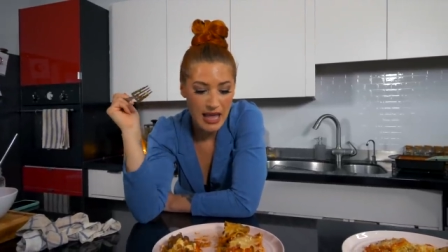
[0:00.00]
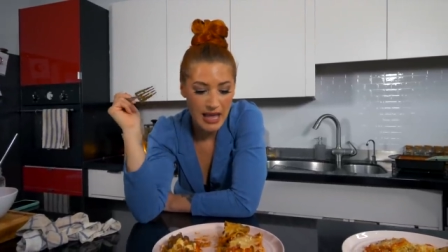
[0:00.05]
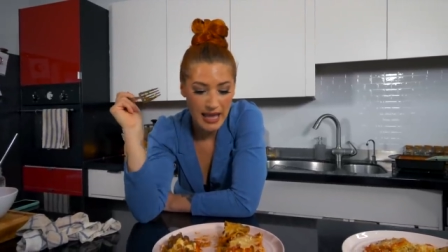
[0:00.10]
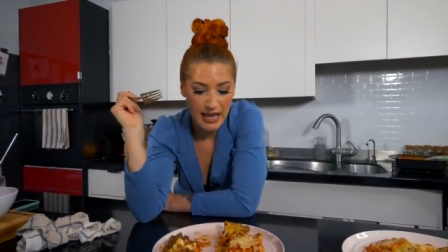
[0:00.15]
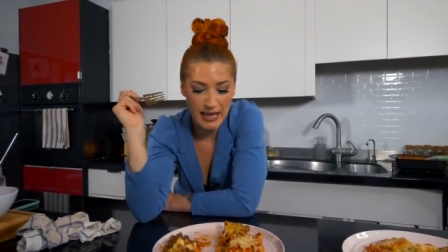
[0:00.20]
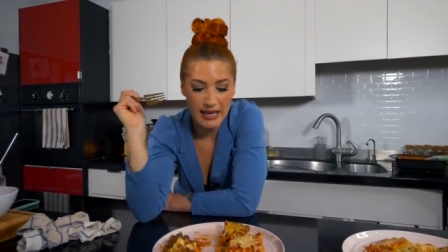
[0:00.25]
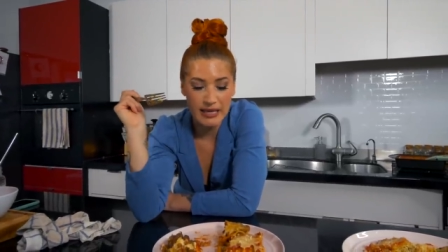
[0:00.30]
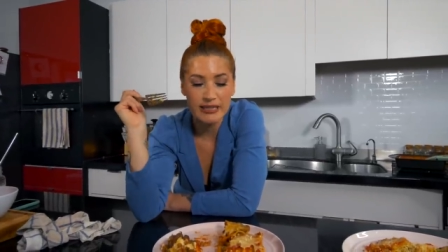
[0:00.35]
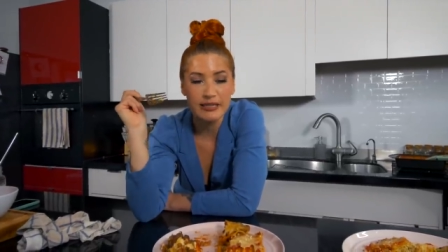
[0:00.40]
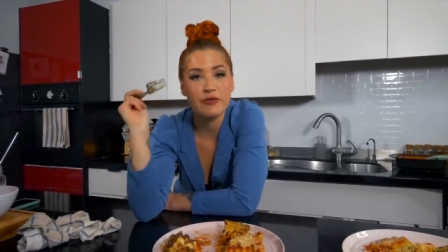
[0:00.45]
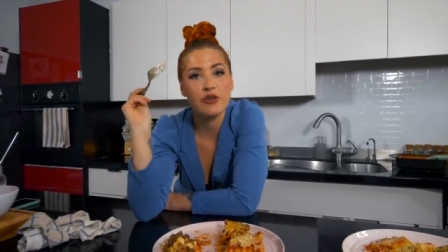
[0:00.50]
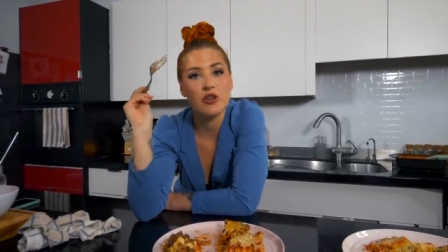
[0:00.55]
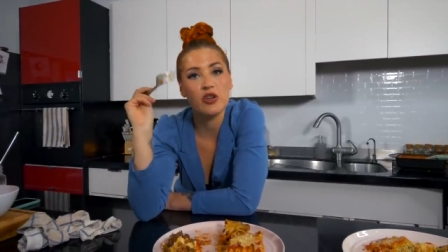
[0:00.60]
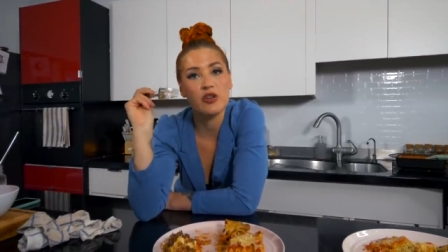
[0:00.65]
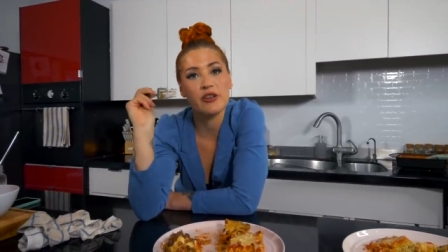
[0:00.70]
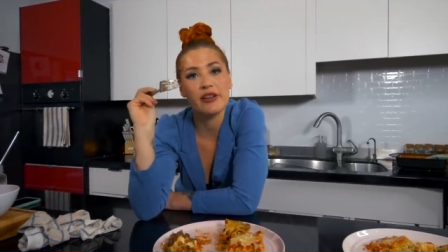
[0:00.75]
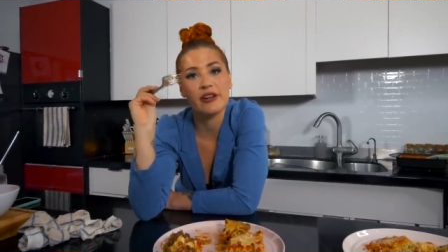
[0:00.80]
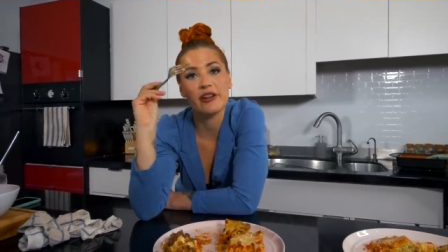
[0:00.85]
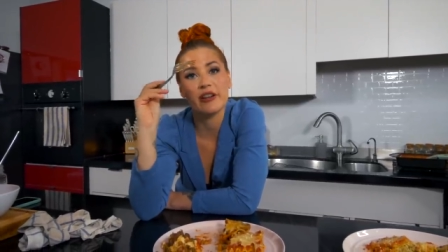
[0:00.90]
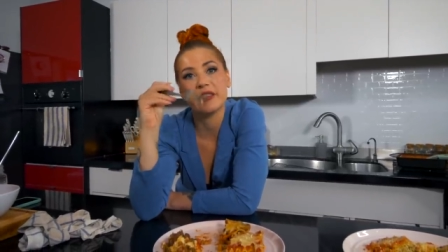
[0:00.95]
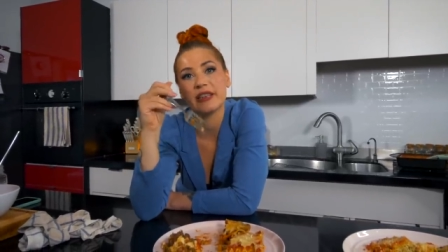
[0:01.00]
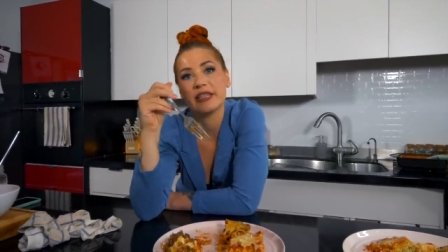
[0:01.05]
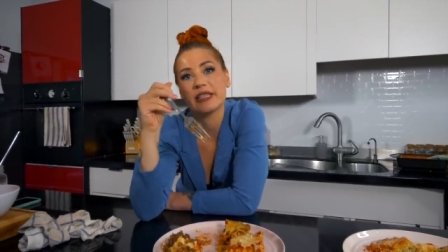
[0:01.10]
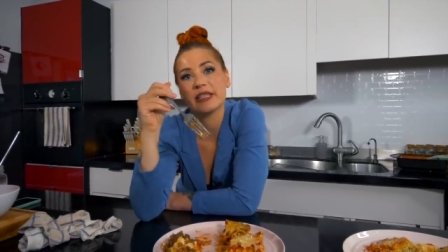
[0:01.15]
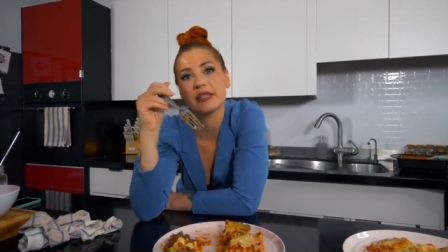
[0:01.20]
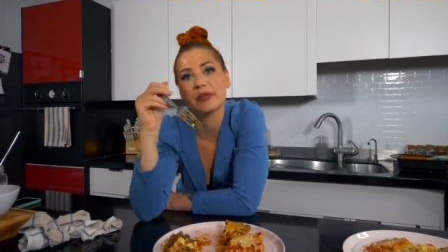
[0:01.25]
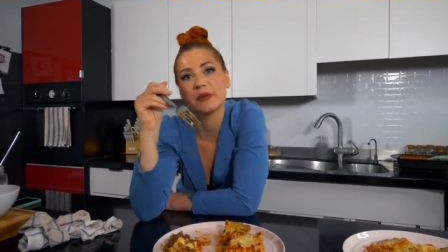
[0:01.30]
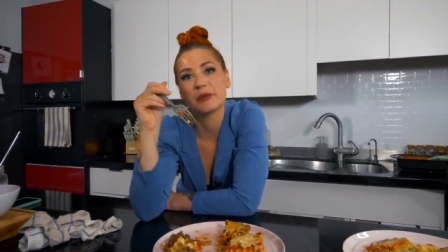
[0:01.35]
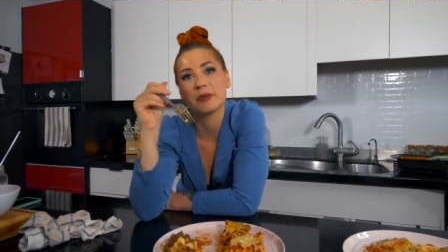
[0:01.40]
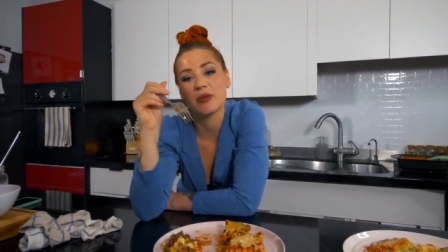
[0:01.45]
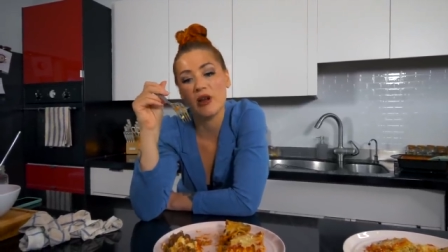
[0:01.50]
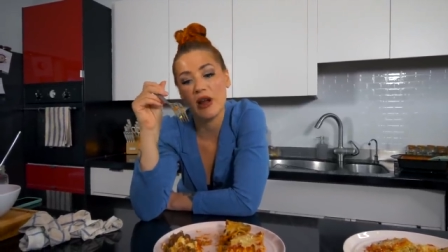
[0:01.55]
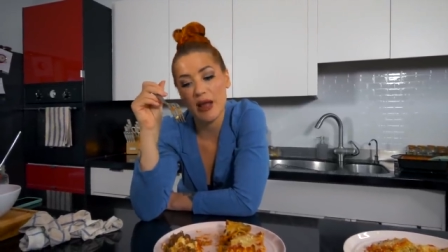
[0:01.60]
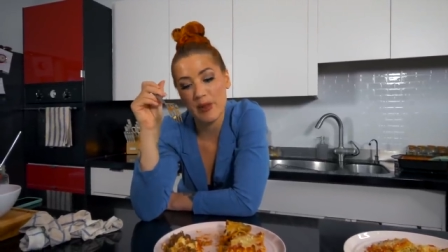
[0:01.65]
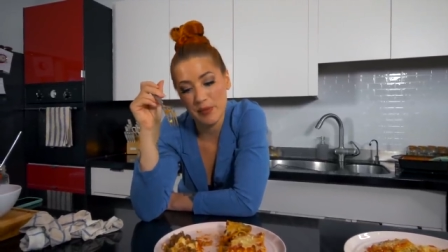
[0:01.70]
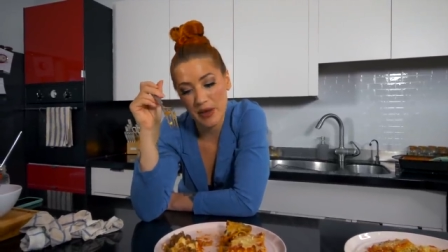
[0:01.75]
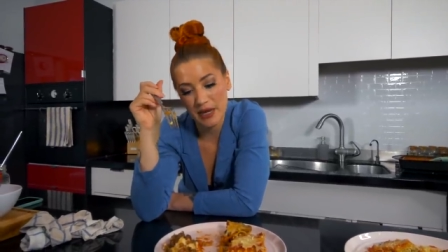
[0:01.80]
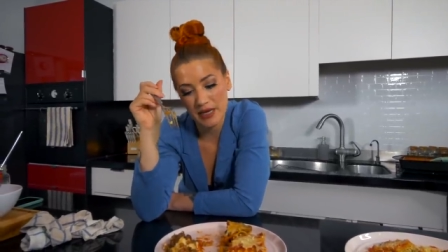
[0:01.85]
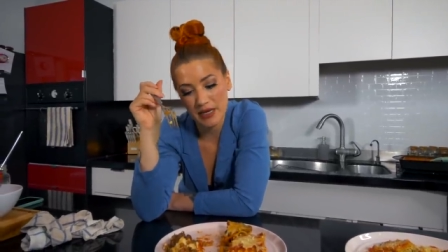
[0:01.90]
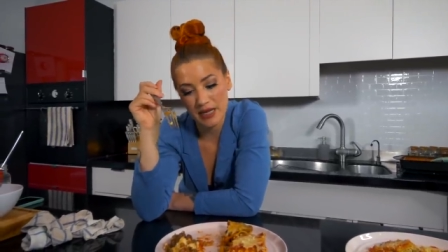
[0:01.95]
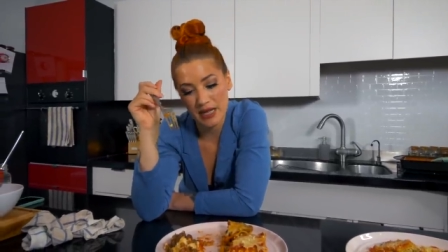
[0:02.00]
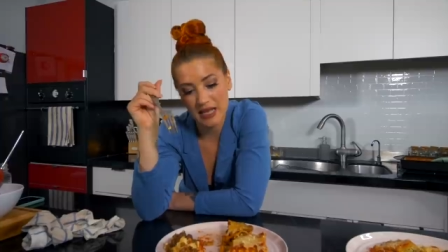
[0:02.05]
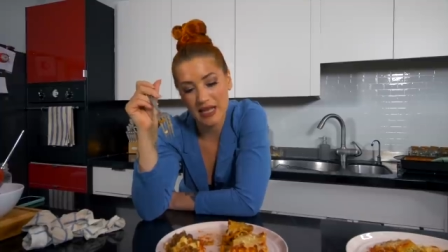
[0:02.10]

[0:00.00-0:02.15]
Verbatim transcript: And if you're new here, hit the subscribe button.